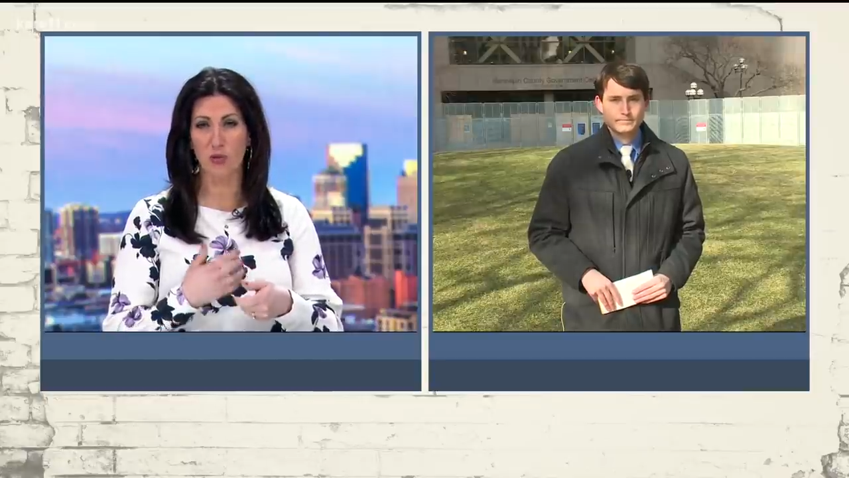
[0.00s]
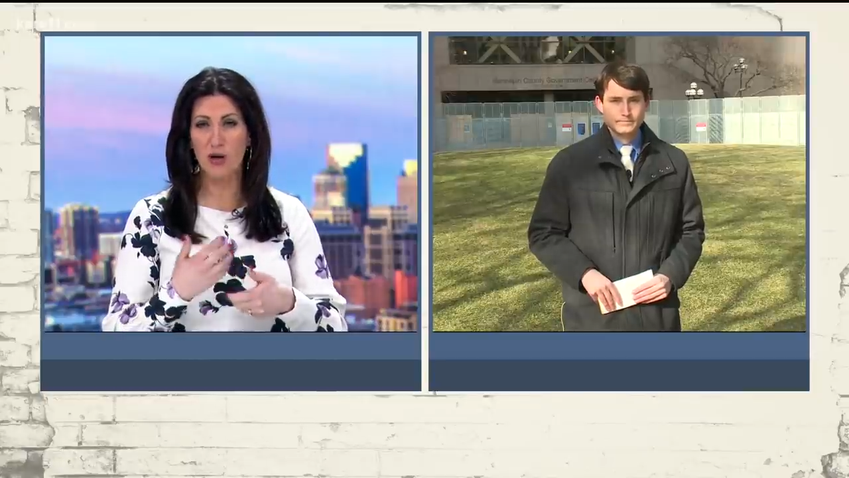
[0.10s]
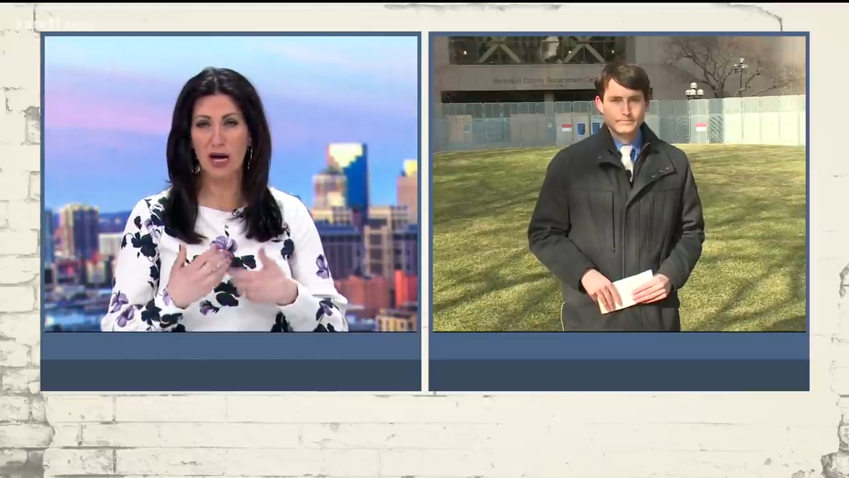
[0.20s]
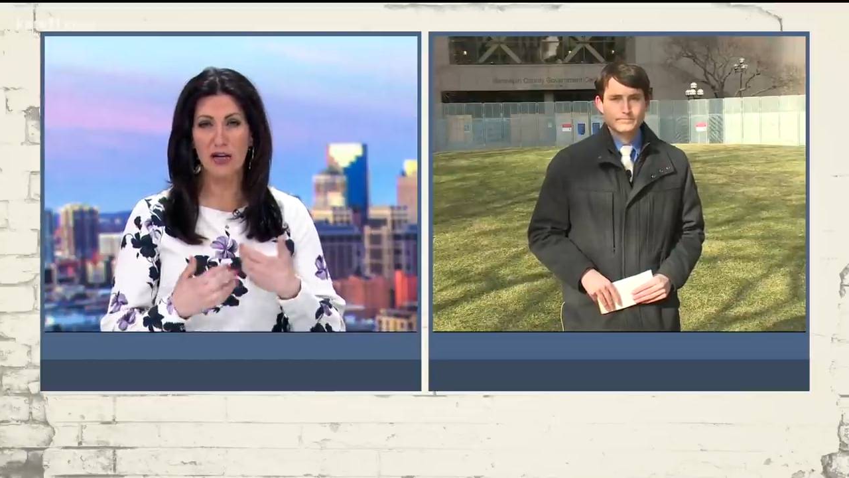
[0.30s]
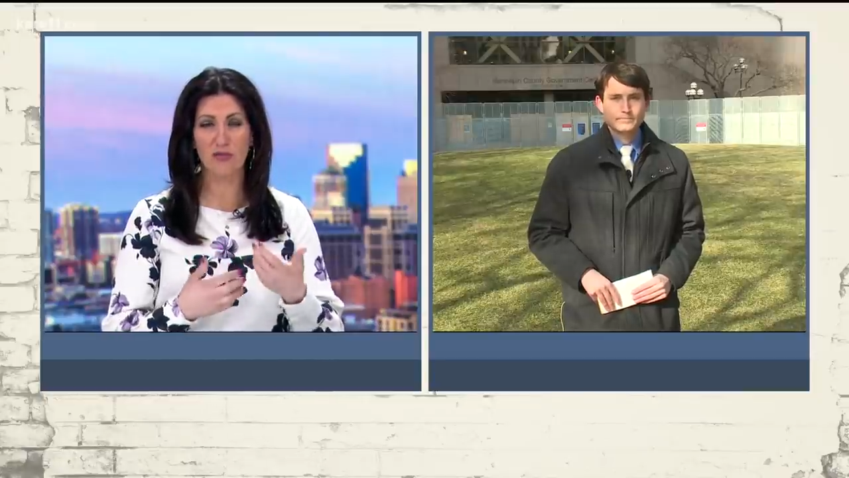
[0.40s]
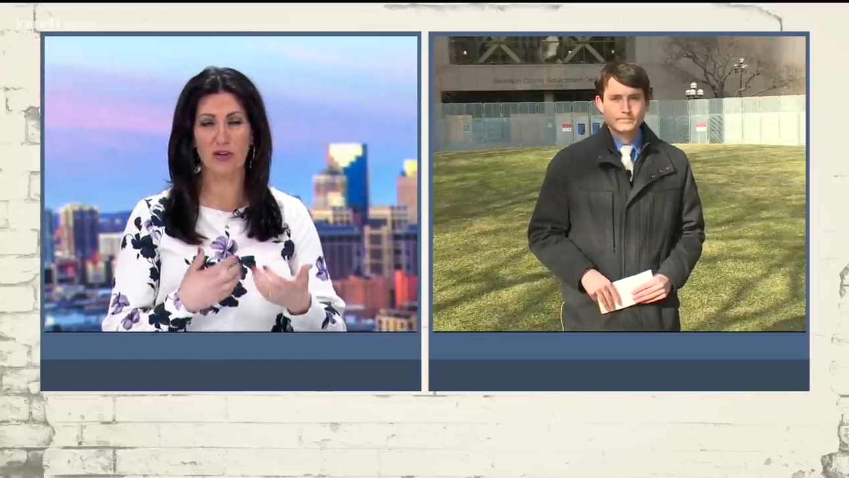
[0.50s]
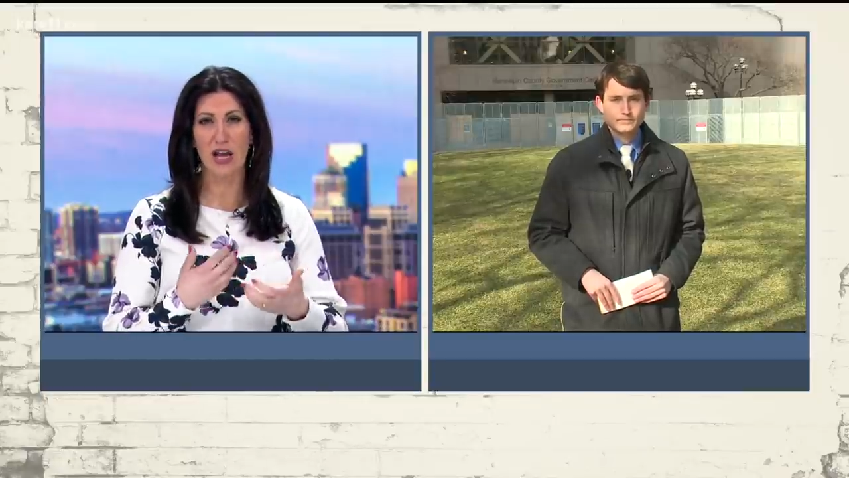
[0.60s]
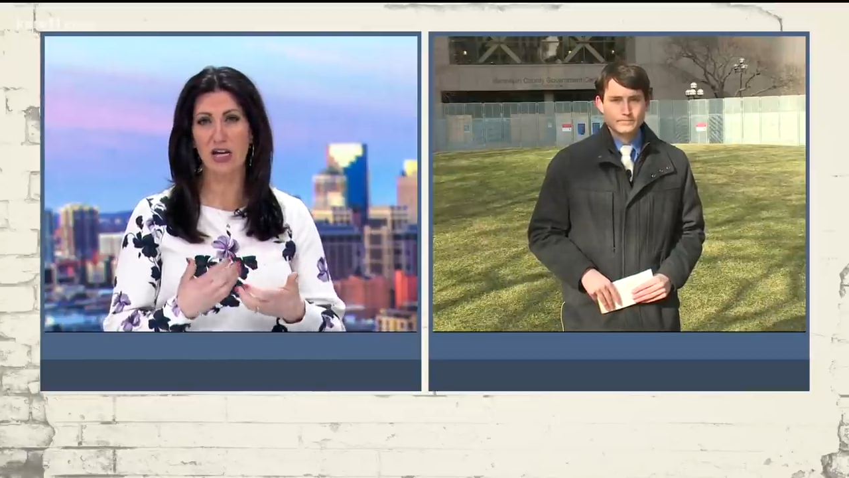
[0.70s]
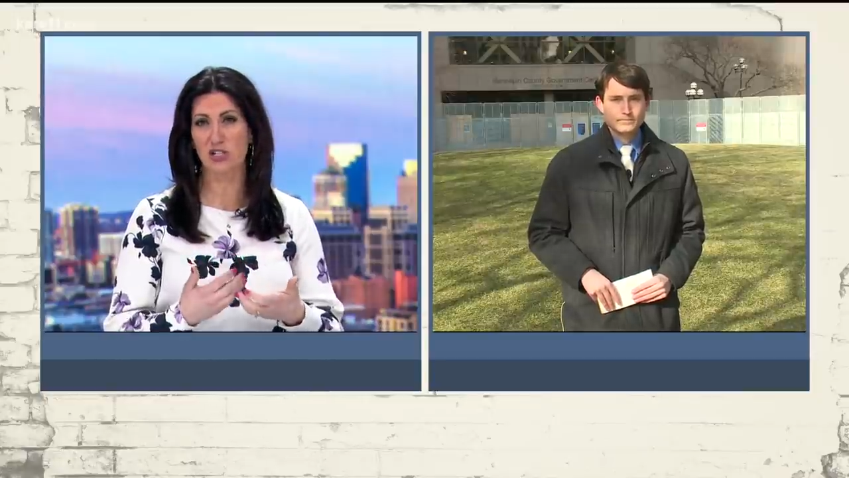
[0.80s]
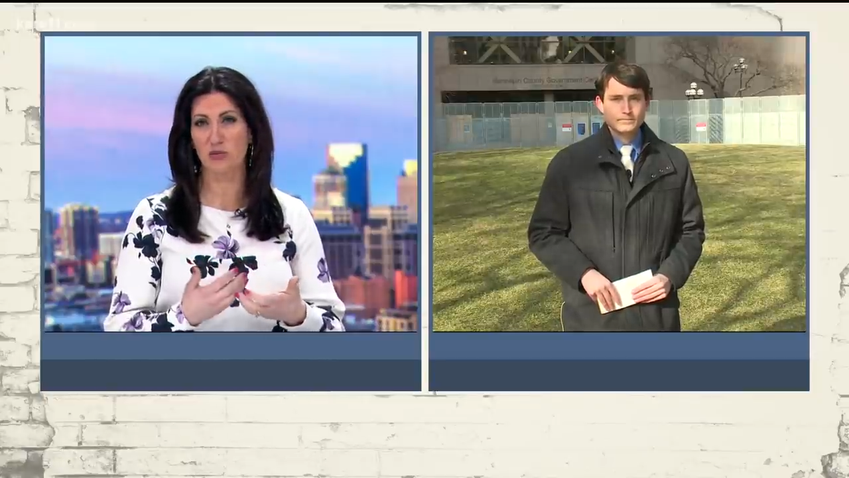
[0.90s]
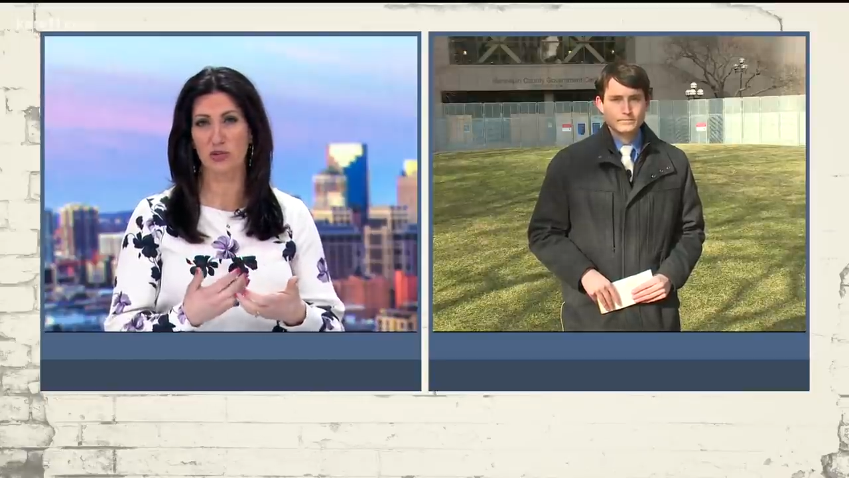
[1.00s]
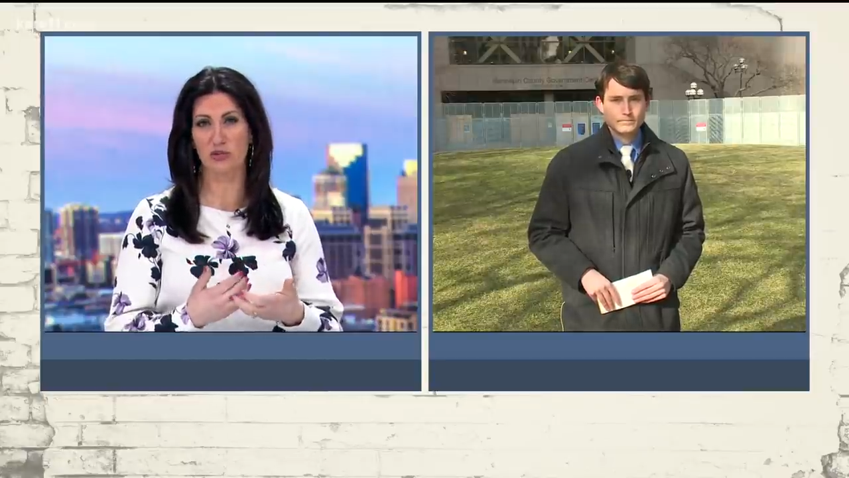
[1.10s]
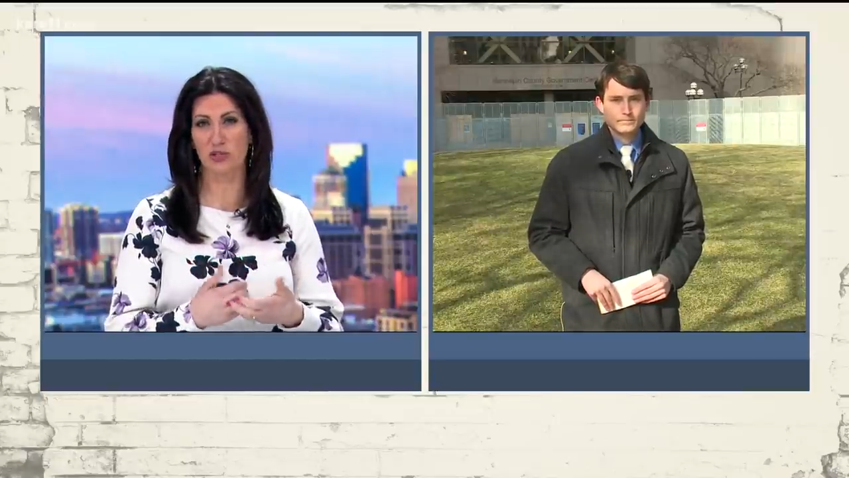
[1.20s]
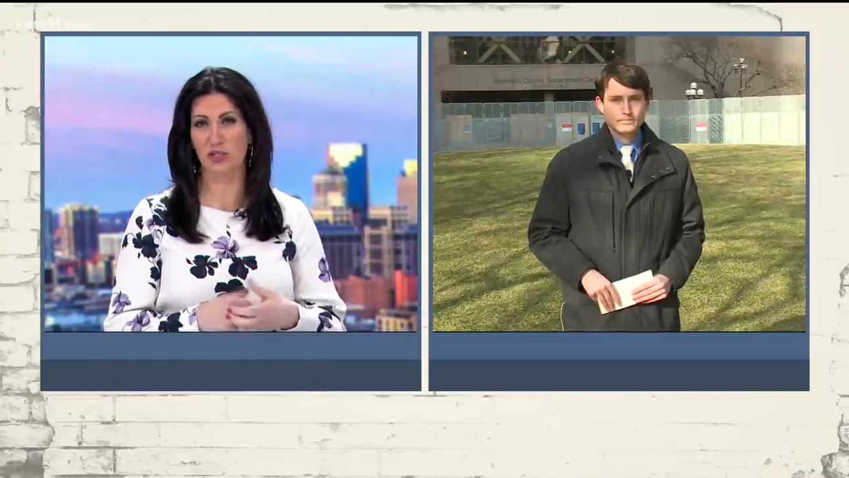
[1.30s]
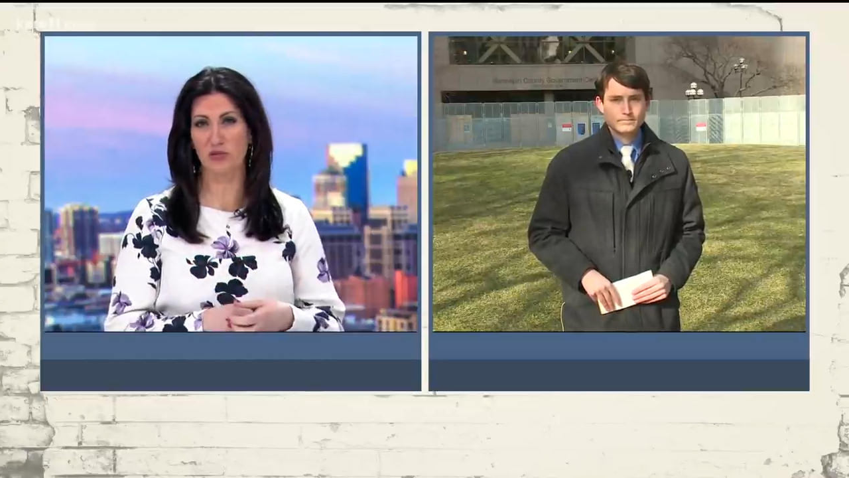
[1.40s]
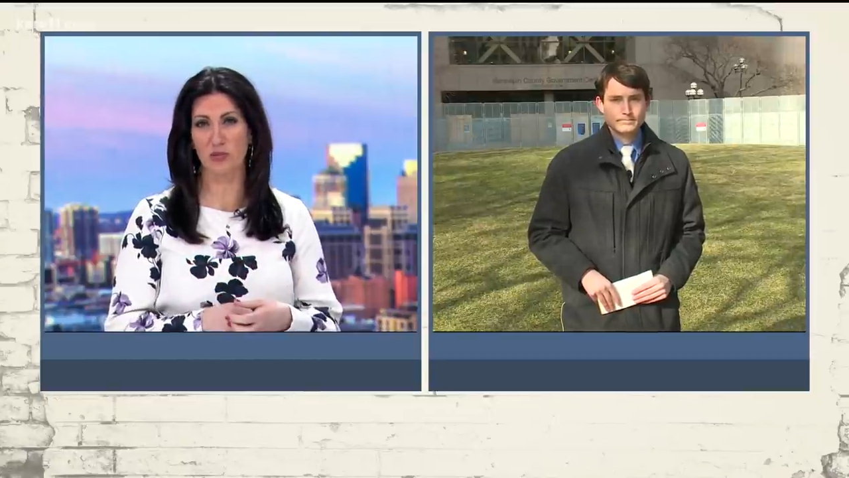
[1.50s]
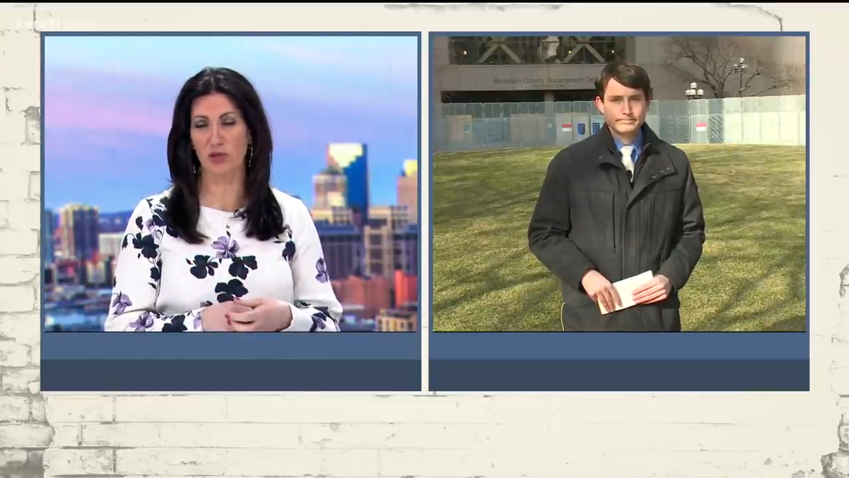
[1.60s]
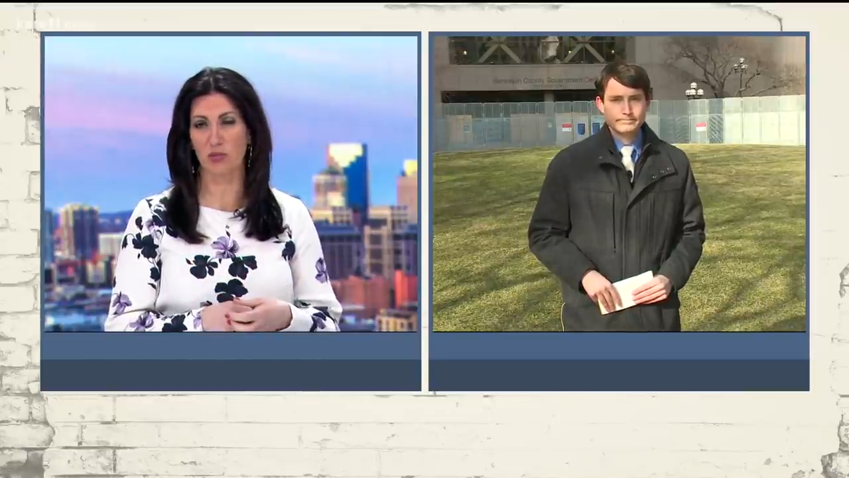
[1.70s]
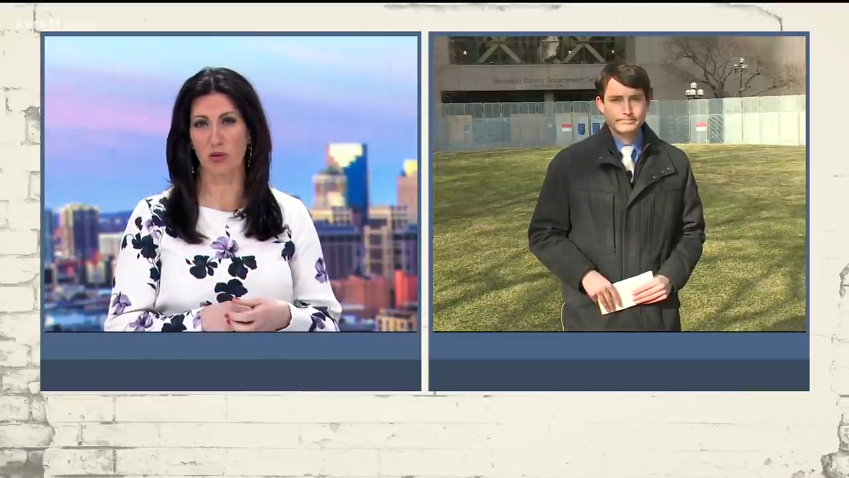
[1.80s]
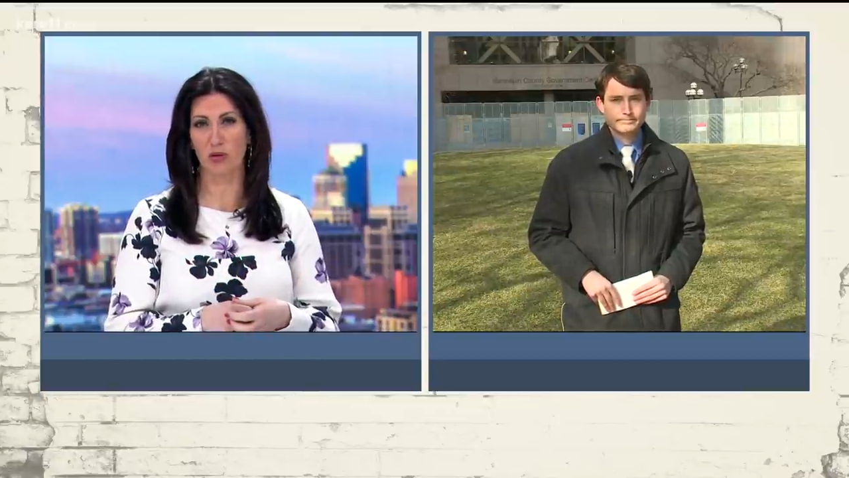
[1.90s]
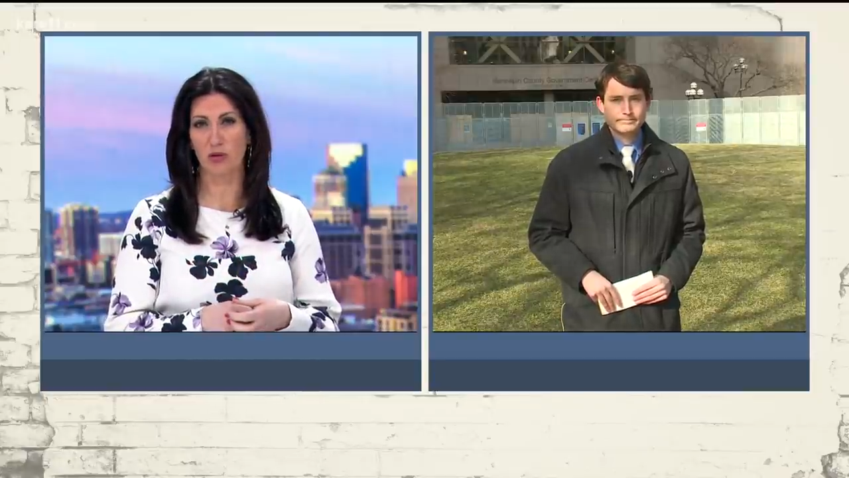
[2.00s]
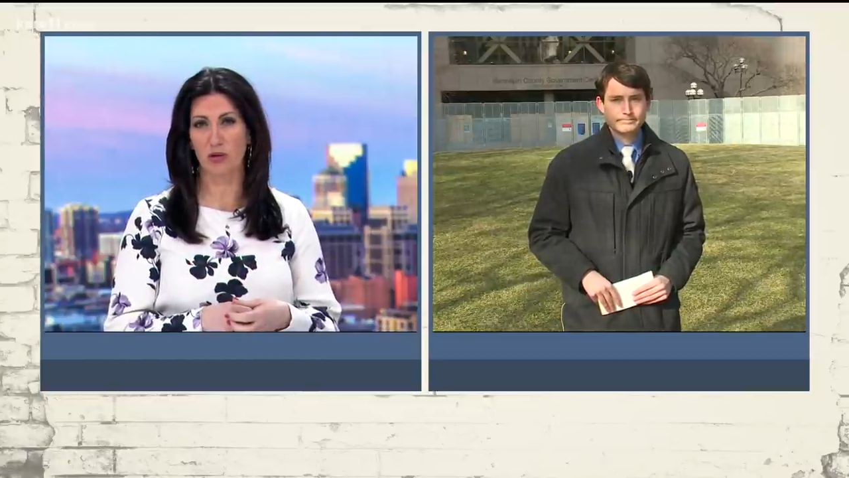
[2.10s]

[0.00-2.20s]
What kind of reaction were you seeing from people?